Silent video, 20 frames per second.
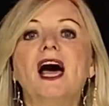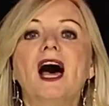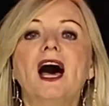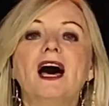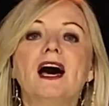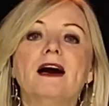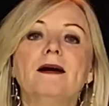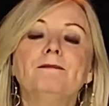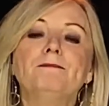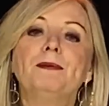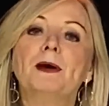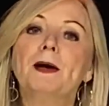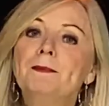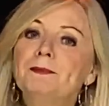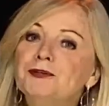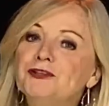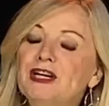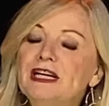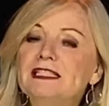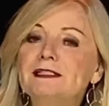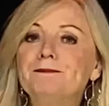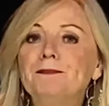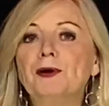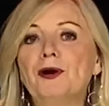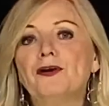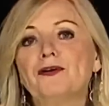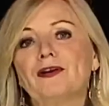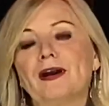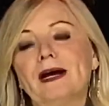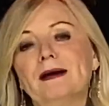perpetrator
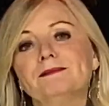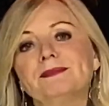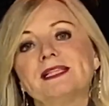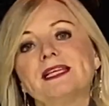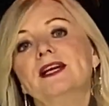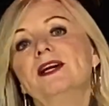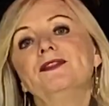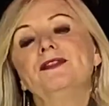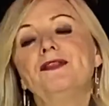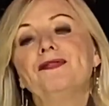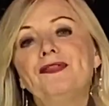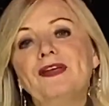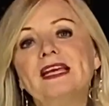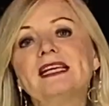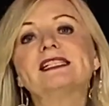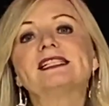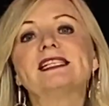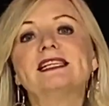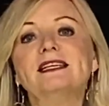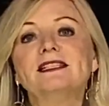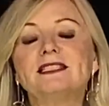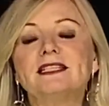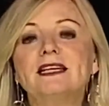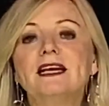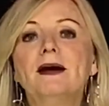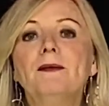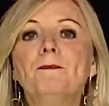programs, the things that